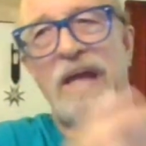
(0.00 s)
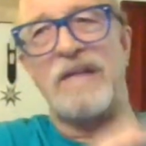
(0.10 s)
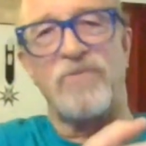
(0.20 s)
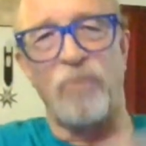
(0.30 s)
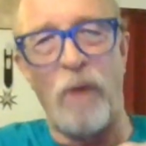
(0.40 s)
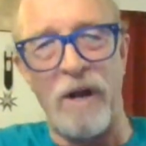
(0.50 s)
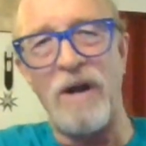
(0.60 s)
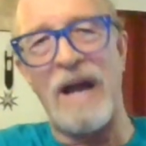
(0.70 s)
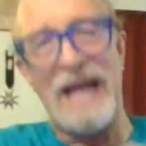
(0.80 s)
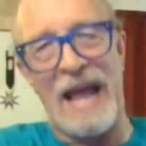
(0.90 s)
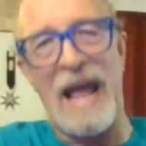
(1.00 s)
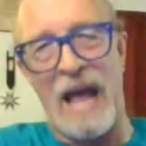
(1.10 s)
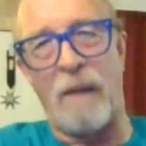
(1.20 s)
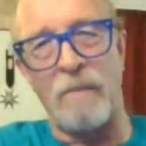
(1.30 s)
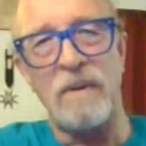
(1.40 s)
It's where I
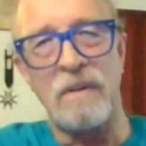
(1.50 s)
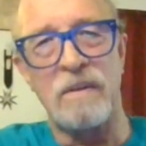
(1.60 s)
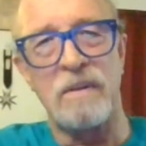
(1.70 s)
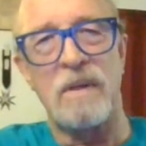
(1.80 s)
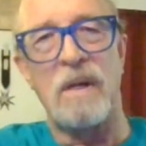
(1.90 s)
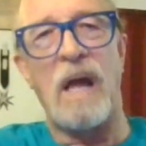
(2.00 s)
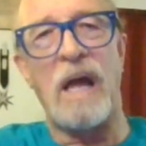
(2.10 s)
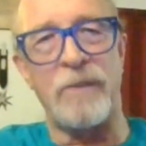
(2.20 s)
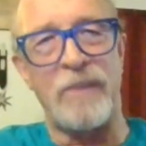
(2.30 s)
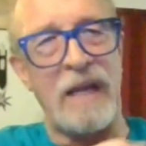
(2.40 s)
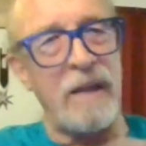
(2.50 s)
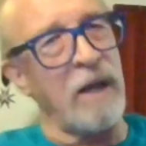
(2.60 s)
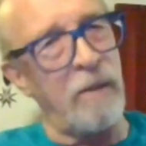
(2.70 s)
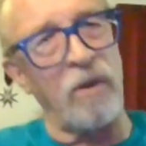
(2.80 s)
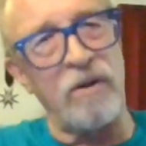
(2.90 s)
am, and
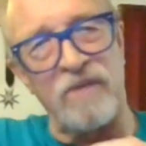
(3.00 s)
being able